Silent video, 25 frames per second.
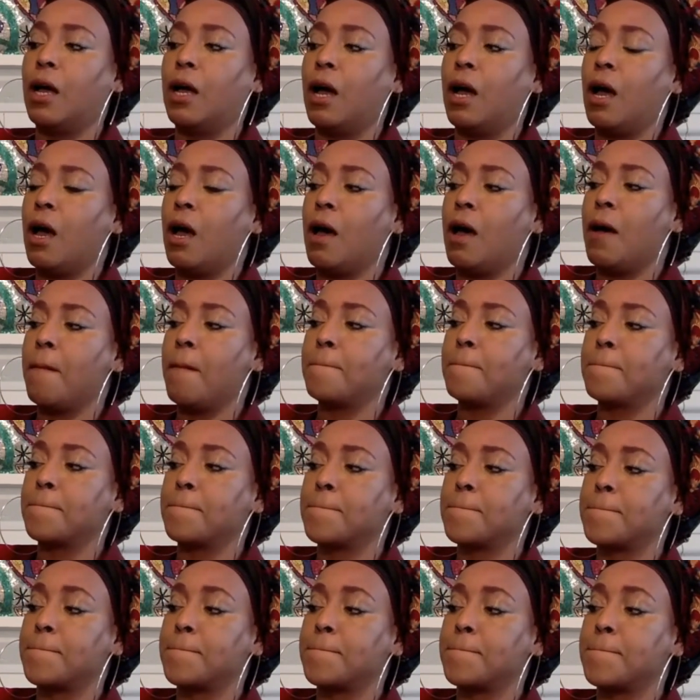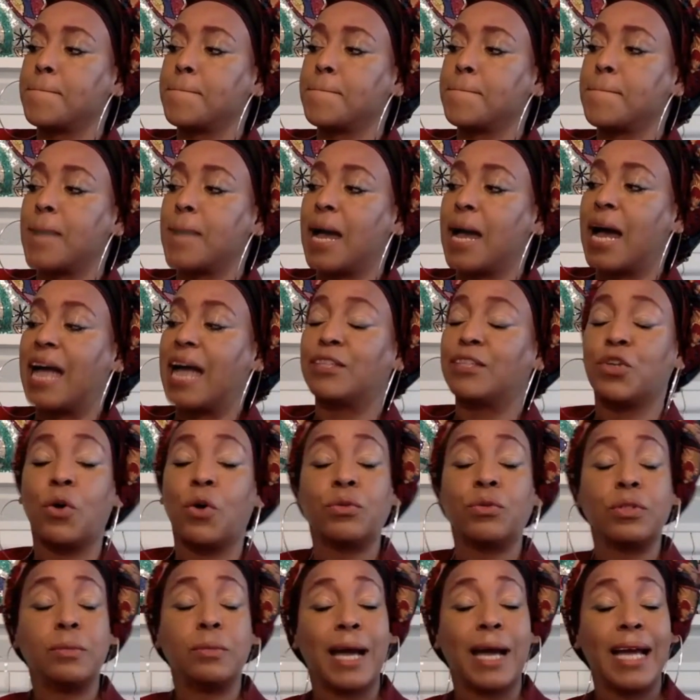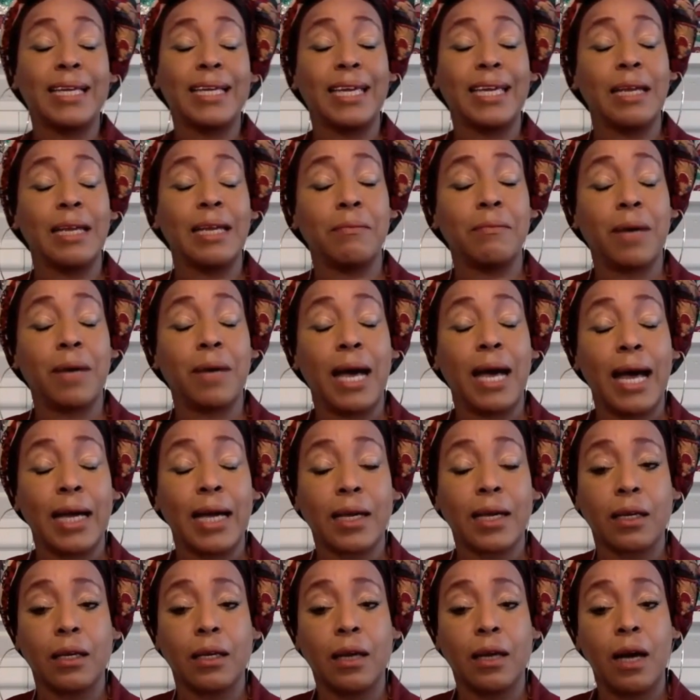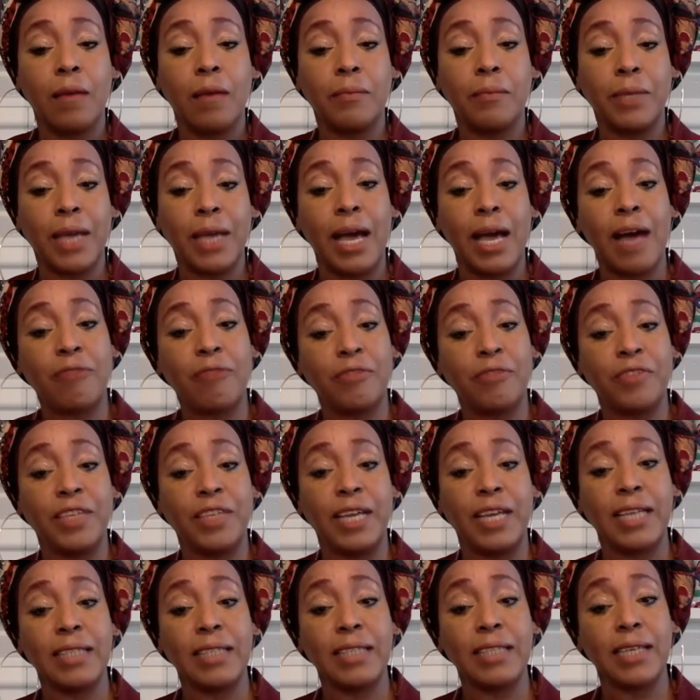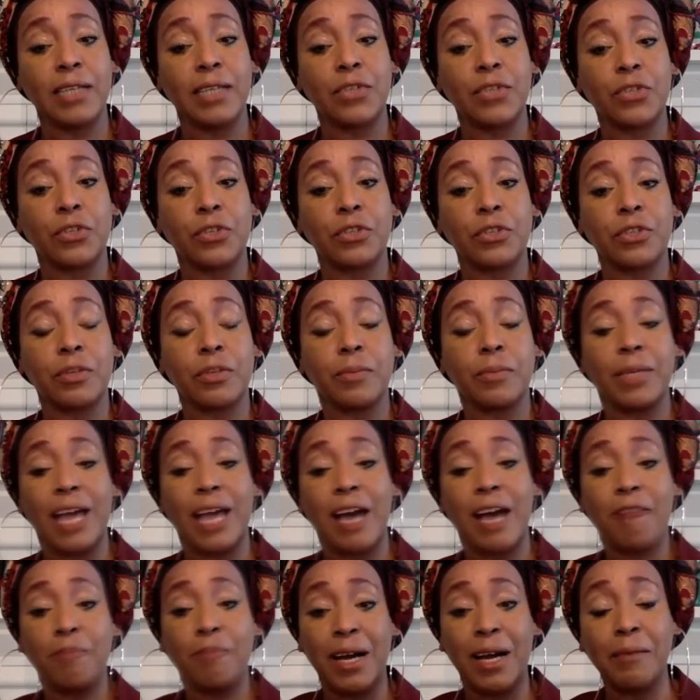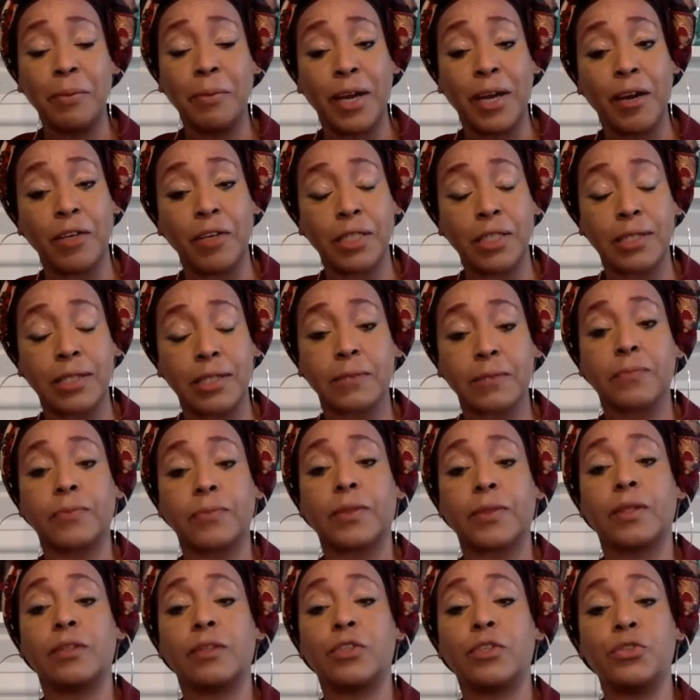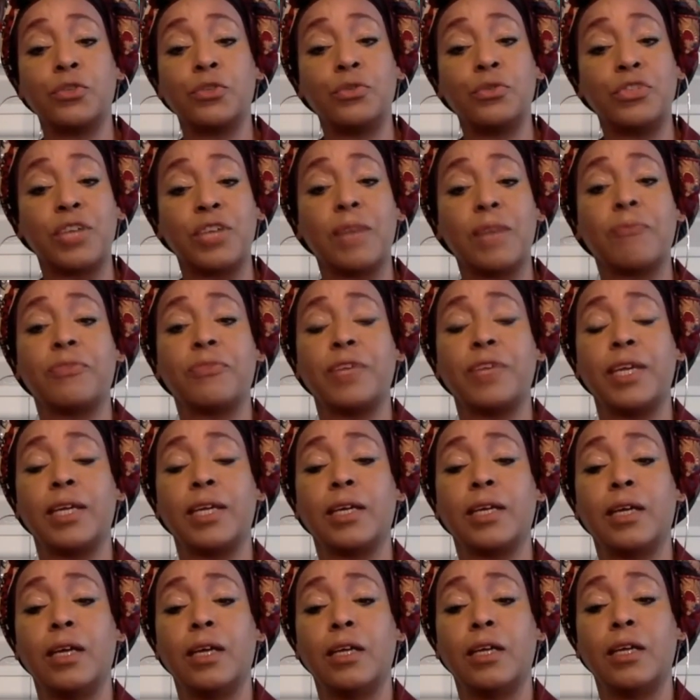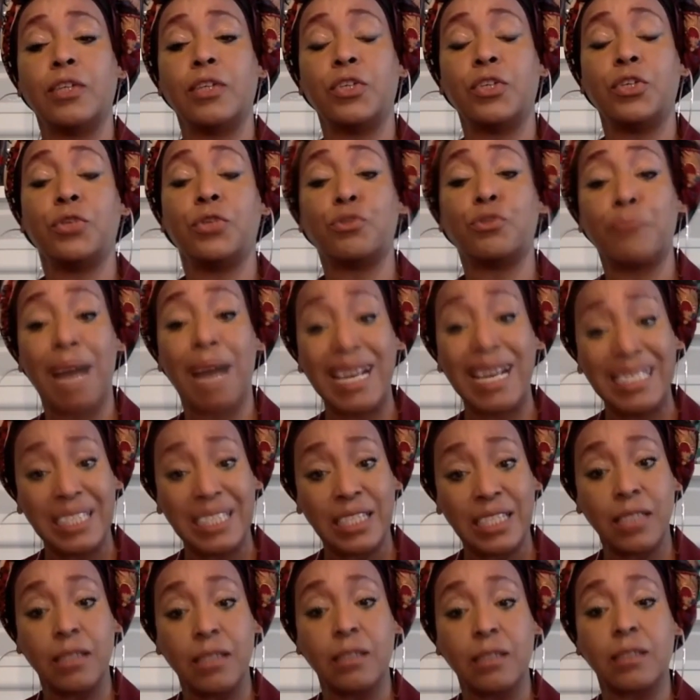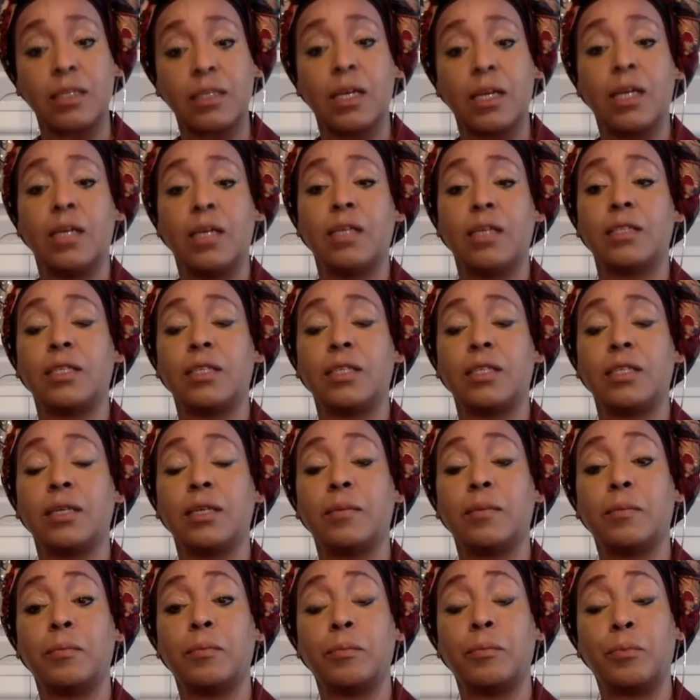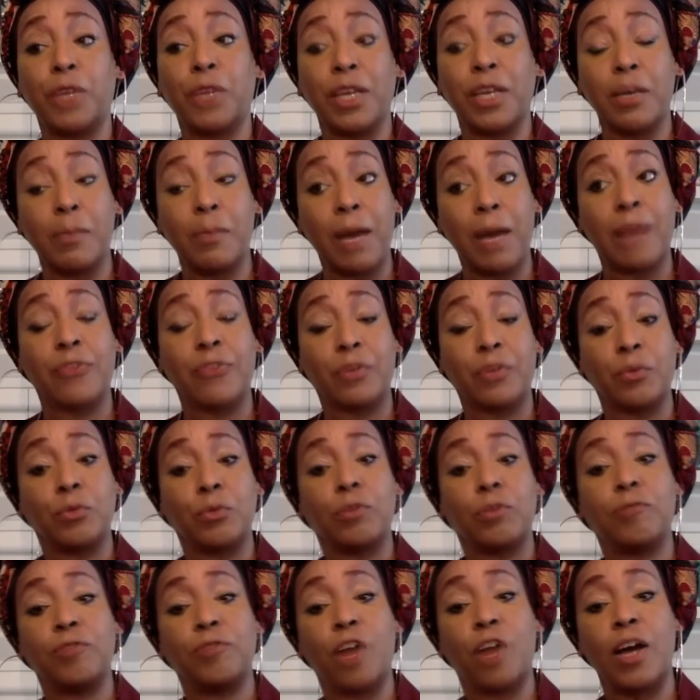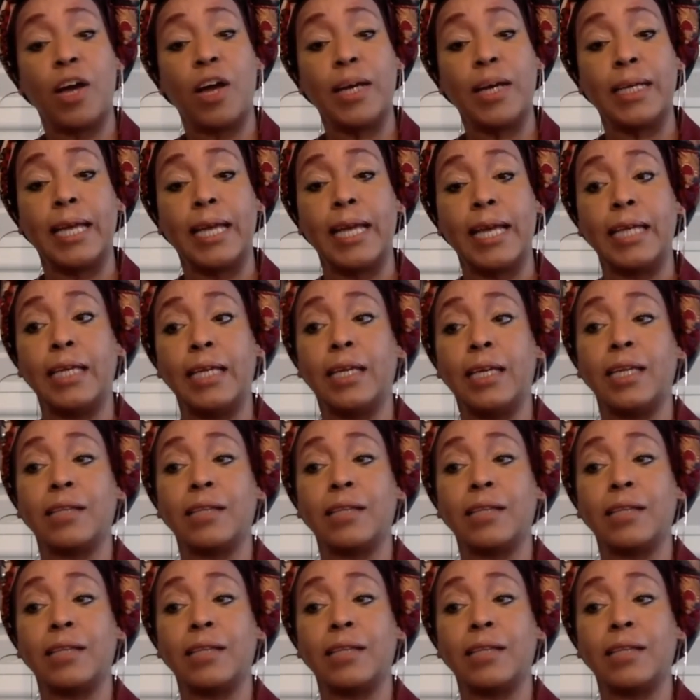I told them I came back on behalf of the ancestors, on behalf of my parents, to do something, to use my skills to bring about the rule of law in Haiti.